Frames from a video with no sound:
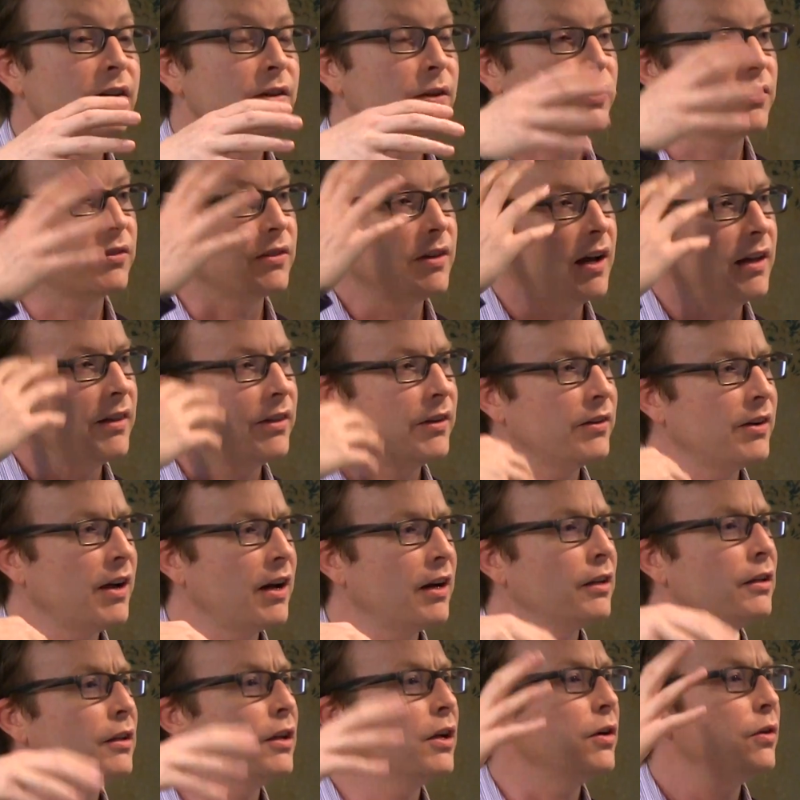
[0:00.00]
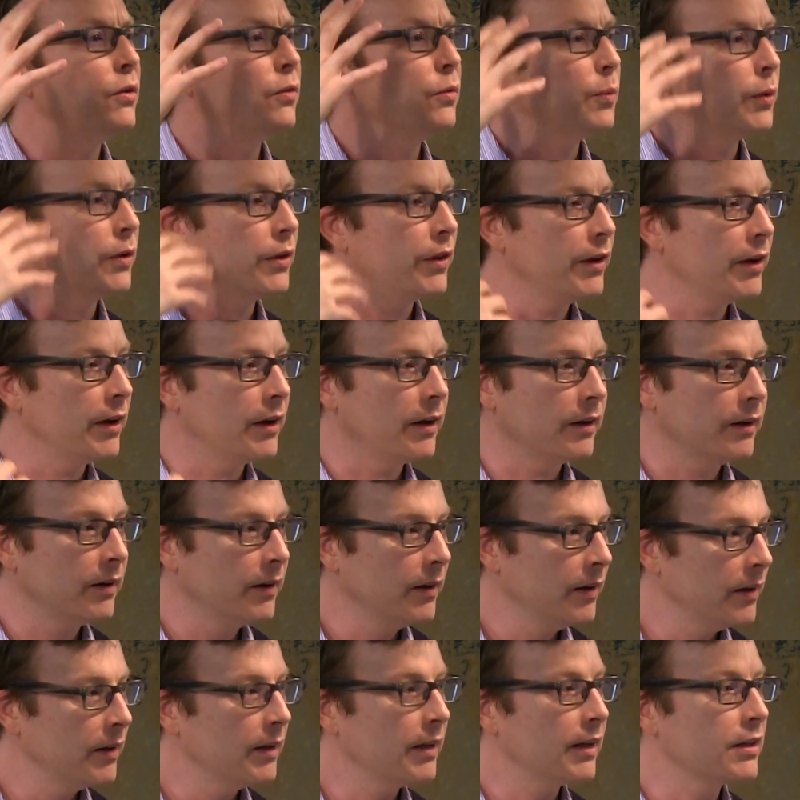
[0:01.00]
So they're not alone with their
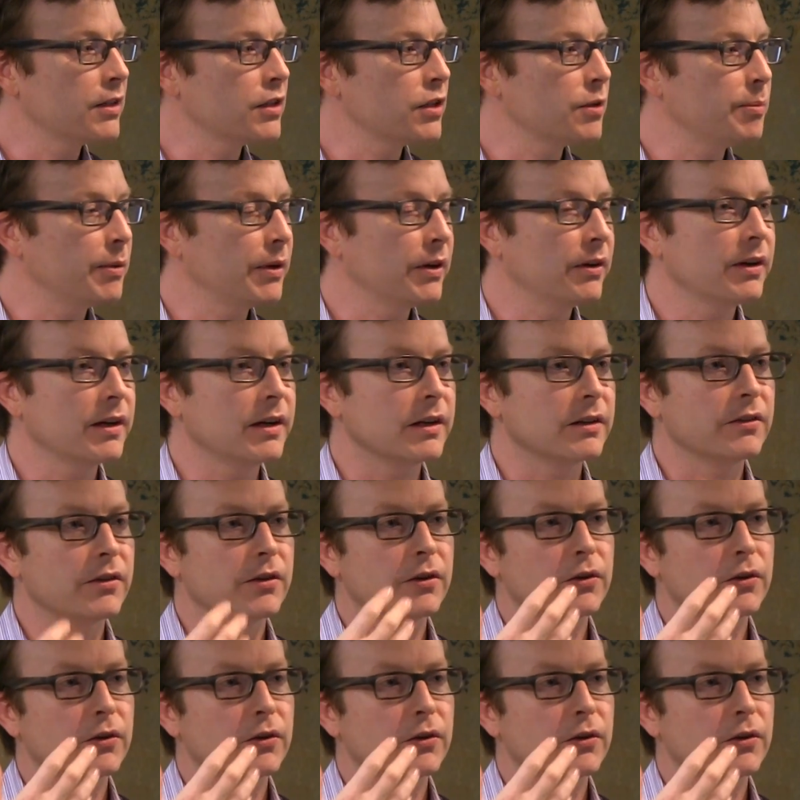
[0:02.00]
experience.